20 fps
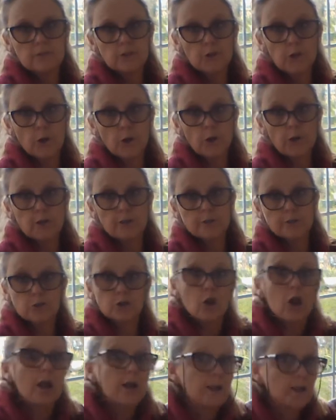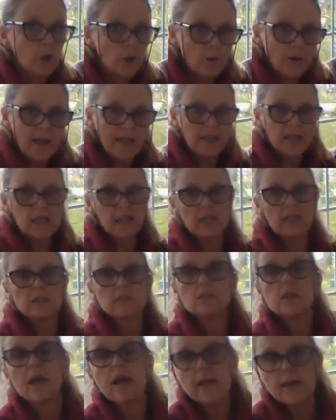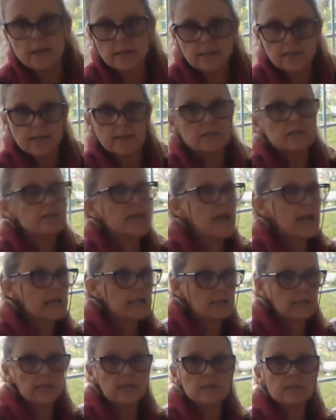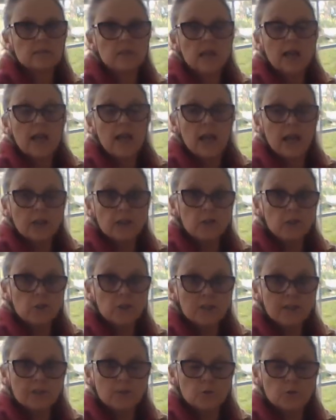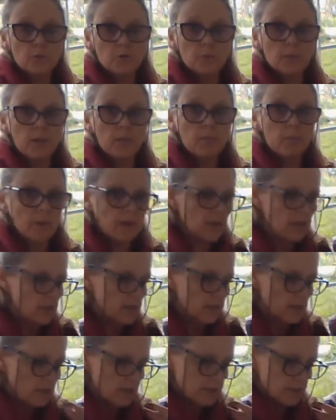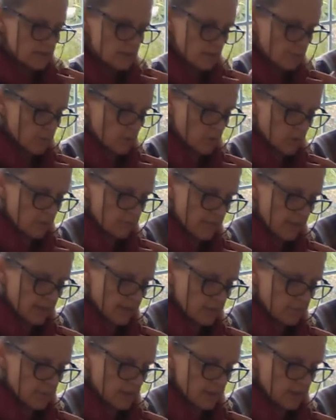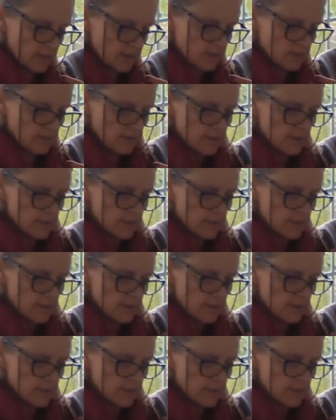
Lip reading: you know, trying to go at things. And you need to remember to pull it back a bit,